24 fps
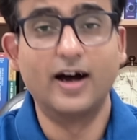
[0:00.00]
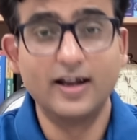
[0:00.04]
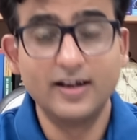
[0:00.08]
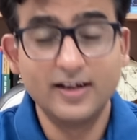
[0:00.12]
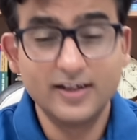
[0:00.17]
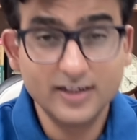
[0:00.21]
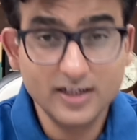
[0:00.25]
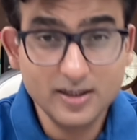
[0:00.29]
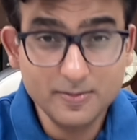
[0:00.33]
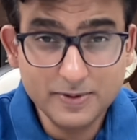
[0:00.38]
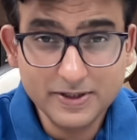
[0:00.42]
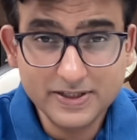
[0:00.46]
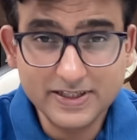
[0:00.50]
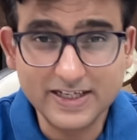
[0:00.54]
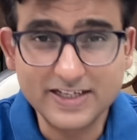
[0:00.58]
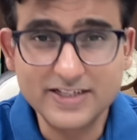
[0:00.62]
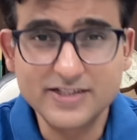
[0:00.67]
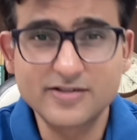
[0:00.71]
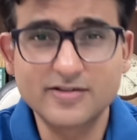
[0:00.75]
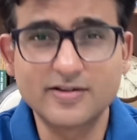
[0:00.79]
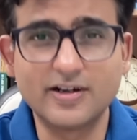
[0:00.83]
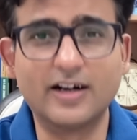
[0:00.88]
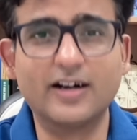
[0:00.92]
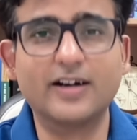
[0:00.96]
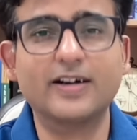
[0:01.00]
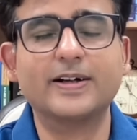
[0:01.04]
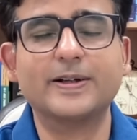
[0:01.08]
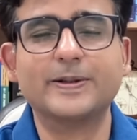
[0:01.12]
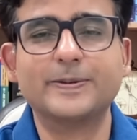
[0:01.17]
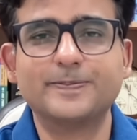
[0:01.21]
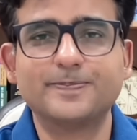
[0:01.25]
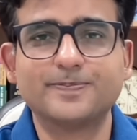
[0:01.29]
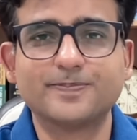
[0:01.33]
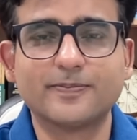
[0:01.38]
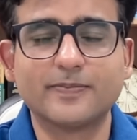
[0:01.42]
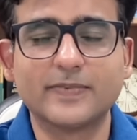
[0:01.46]
A little bit extra.
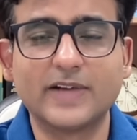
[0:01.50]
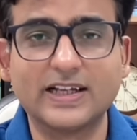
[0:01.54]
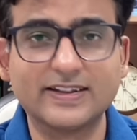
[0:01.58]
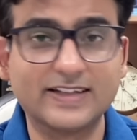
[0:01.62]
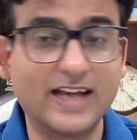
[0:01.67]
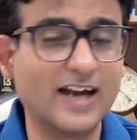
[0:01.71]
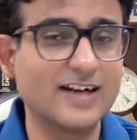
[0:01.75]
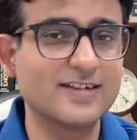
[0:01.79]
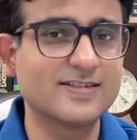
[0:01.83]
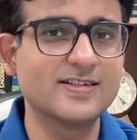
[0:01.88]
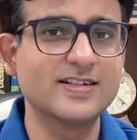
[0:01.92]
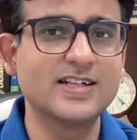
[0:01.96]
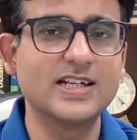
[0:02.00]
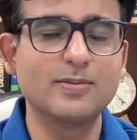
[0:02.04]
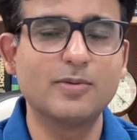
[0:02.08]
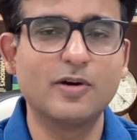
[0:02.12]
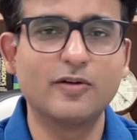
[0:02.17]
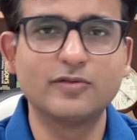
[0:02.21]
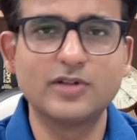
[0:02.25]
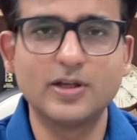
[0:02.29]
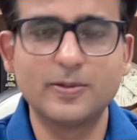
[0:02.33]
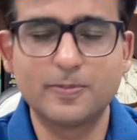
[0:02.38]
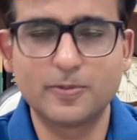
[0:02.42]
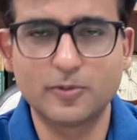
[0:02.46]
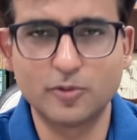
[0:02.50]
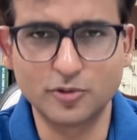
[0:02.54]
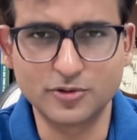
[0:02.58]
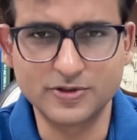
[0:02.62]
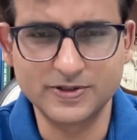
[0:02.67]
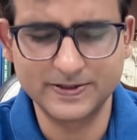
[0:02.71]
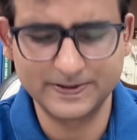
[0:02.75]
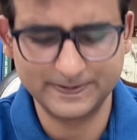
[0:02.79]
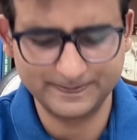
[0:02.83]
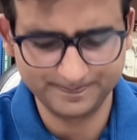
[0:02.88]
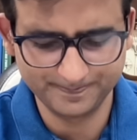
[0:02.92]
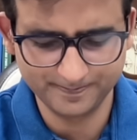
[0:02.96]
That's the name of the
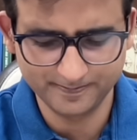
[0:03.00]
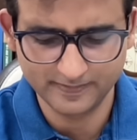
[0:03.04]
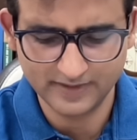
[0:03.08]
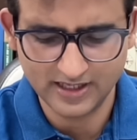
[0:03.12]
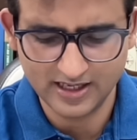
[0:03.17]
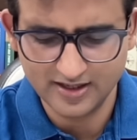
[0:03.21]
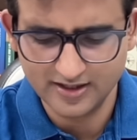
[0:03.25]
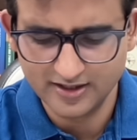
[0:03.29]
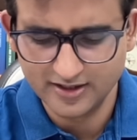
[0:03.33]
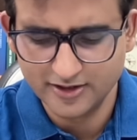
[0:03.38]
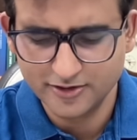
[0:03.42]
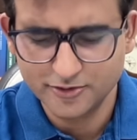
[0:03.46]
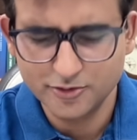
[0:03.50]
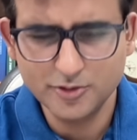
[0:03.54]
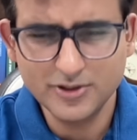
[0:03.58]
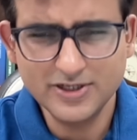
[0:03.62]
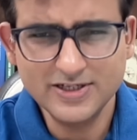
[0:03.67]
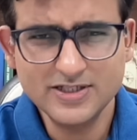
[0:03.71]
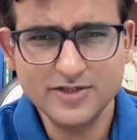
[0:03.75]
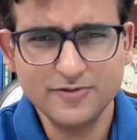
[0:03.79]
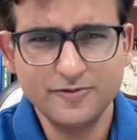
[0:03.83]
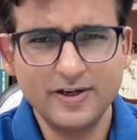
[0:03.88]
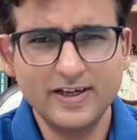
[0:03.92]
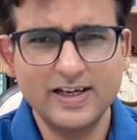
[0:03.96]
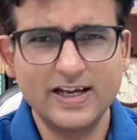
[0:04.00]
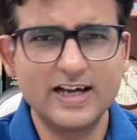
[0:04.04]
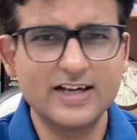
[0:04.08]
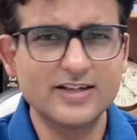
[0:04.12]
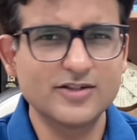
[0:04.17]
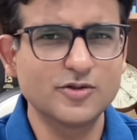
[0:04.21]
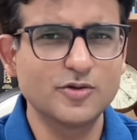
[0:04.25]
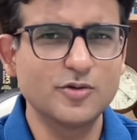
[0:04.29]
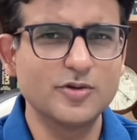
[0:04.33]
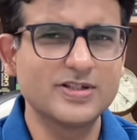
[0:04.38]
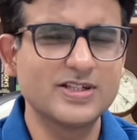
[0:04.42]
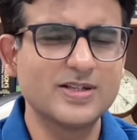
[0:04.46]
approach. Students, if I
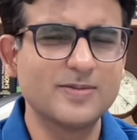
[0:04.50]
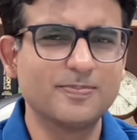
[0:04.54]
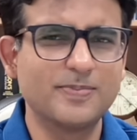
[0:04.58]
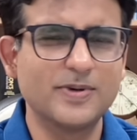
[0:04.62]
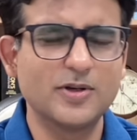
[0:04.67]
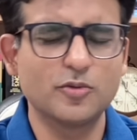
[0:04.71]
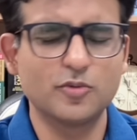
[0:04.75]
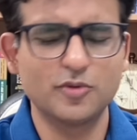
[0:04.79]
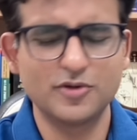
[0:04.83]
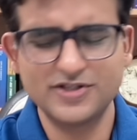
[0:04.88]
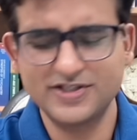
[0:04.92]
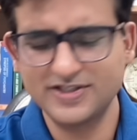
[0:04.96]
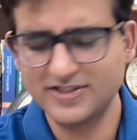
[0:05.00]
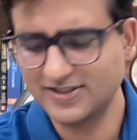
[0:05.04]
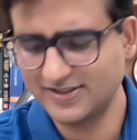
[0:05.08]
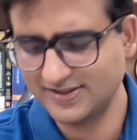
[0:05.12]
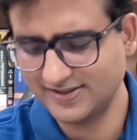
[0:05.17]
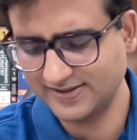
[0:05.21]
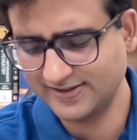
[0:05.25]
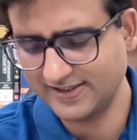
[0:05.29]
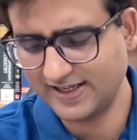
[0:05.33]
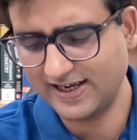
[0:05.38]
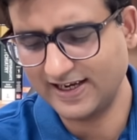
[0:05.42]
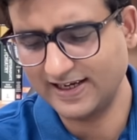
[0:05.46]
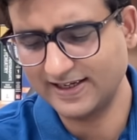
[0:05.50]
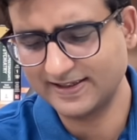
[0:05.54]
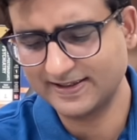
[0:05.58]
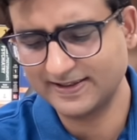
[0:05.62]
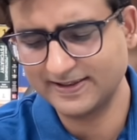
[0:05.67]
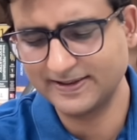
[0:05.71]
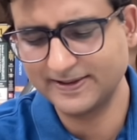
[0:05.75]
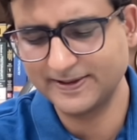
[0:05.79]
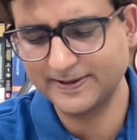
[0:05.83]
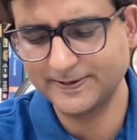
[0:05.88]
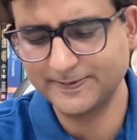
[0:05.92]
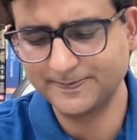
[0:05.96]
ask you a simple question that
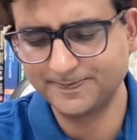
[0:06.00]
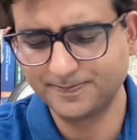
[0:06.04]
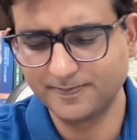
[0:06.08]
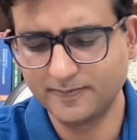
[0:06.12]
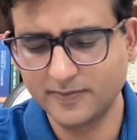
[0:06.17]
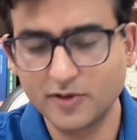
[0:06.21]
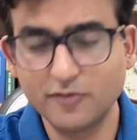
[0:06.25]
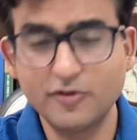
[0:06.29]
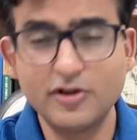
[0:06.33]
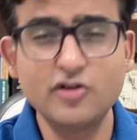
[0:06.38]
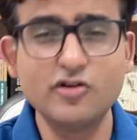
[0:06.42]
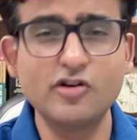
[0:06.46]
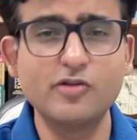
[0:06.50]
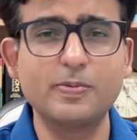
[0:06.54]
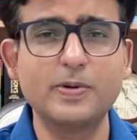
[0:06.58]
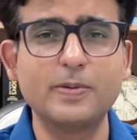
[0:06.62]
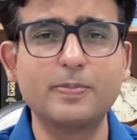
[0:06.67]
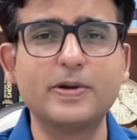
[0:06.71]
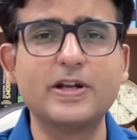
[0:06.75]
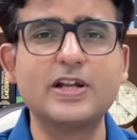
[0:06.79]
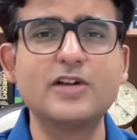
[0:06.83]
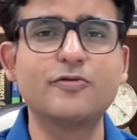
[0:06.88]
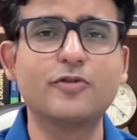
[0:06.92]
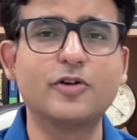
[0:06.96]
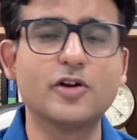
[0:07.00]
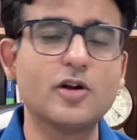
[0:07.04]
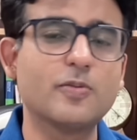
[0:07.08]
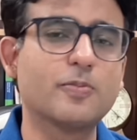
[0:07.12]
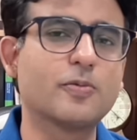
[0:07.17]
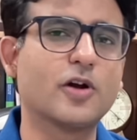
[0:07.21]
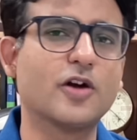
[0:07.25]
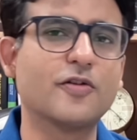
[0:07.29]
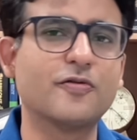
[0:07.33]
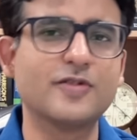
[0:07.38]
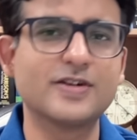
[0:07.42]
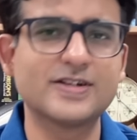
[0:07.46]
uh, when you were preparing for your
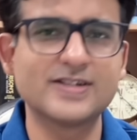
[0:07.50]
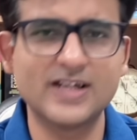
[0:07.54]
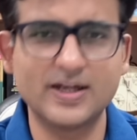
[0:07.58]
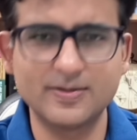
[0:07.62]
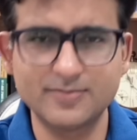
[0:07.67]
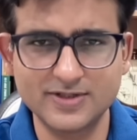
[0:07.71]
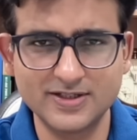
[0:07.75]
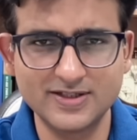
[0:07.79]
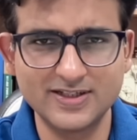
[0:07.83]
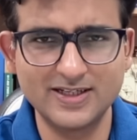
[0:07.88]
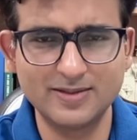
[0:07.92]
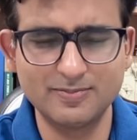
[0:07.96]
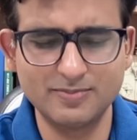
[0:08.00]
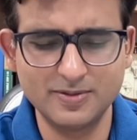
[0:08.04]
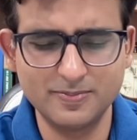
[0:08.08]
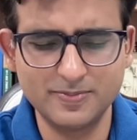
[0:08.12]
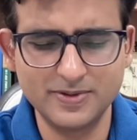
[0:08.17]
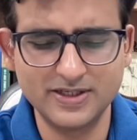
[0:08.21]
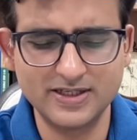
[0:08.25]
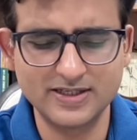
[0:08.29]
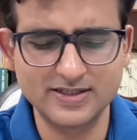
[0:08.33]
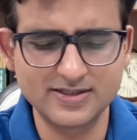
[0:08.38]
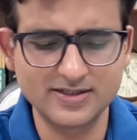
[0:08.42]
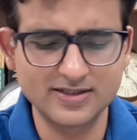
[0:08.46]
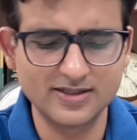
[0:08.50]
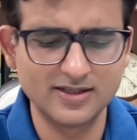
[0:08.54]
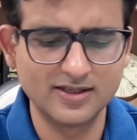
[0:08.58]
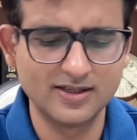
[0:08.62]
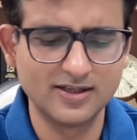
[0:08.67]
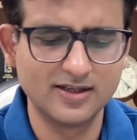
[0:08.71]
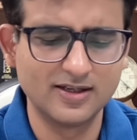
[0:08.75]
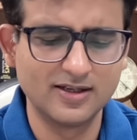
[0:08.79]
prof exams in the M B B S,